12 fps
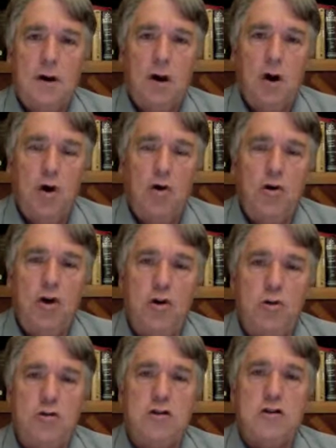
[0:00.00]
Who do
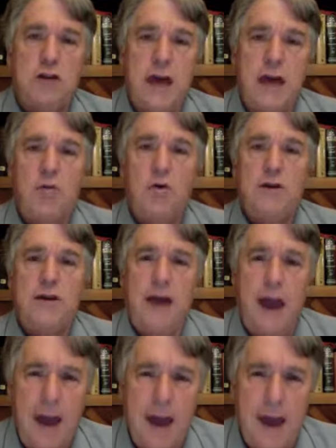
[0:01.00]
you think would
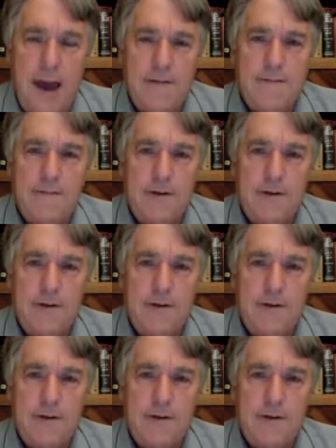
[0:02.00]
cave?